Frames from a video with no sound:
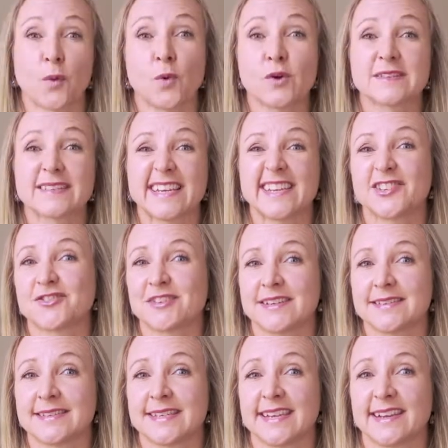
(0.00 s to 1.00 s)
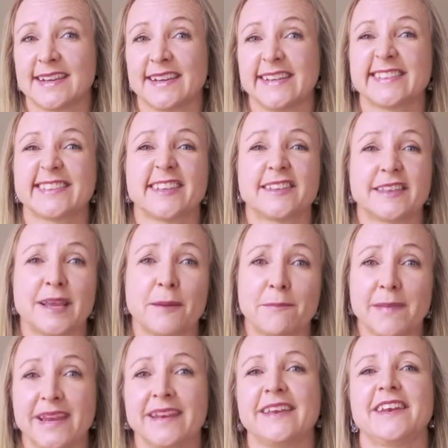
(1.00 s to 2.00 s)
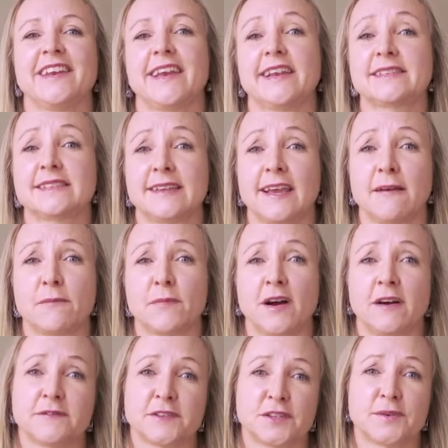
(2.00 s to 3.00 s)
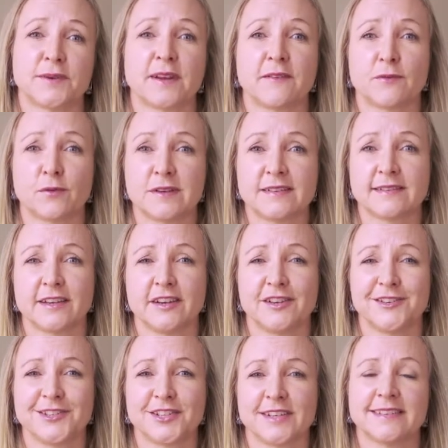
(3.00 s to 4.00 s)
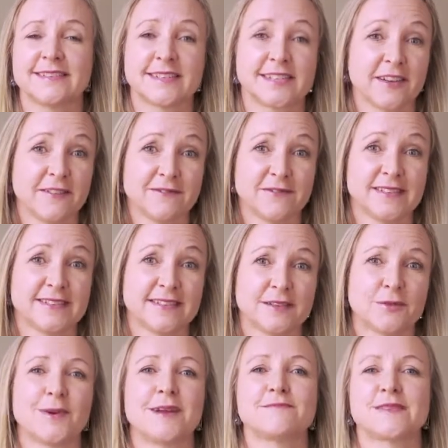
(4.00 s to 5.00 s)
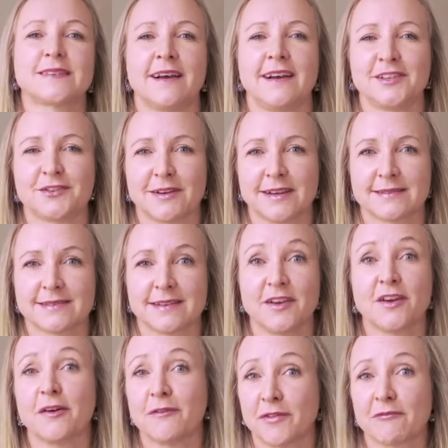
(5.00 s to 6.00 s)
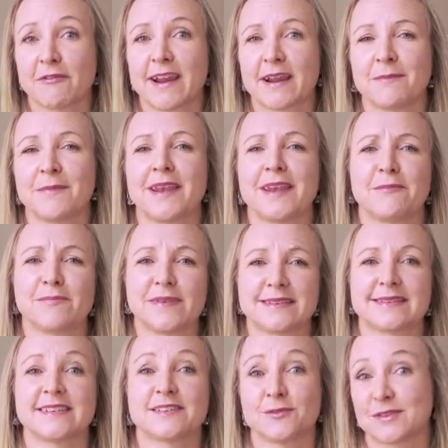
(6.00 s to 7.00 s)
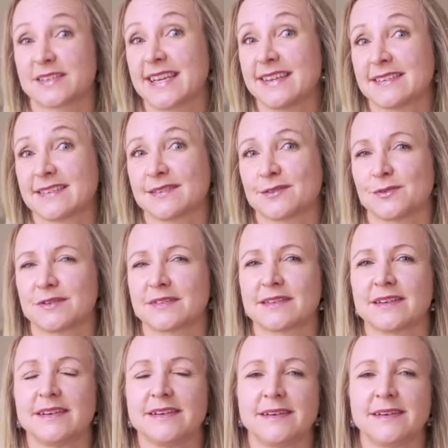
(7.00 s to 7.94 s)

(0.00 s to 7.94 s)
What's interesting is that the immediate next step after doing a voice search is to visit the website address of the recommended business or data source.